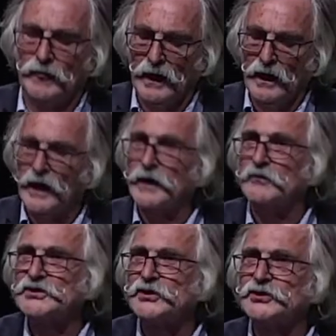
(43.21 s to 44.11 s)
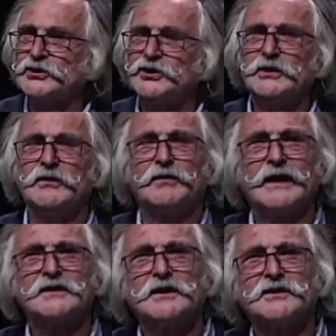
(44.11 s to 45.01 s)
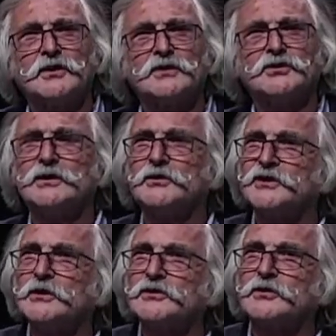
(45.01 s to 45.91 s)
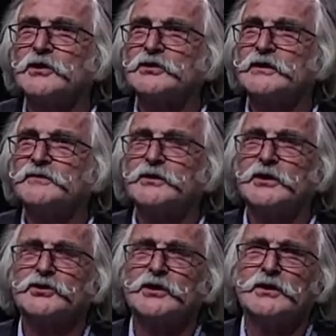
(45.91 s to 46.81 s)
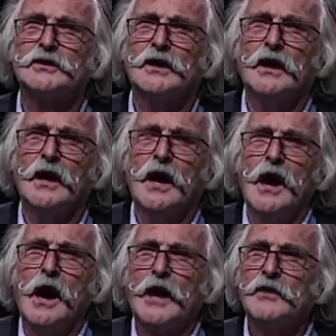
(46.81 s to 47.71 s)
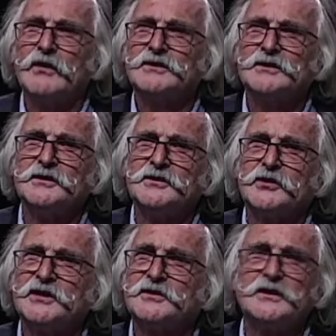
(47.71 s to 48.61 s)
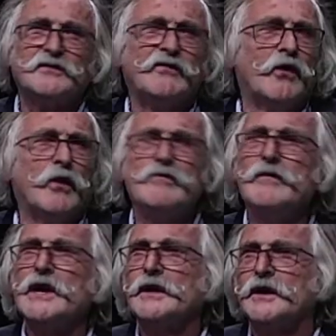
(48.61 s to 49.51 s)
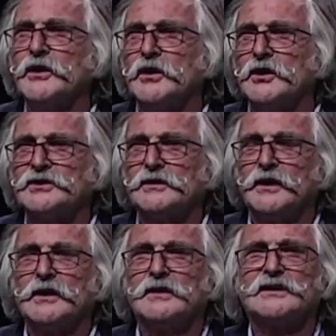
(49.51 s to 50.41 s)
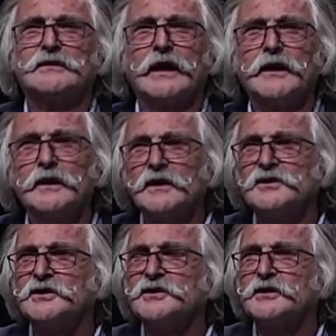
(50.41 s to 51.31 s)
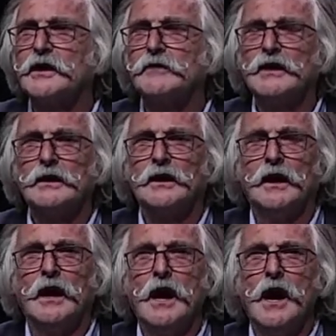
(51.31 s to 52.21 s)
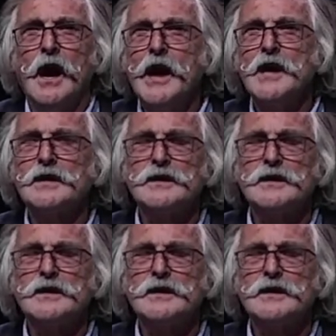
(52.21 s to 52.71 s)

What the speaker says: I am a surgeon, a plastic surgeon, a reconstructive surgeon. I was interested for many years in sliding system, and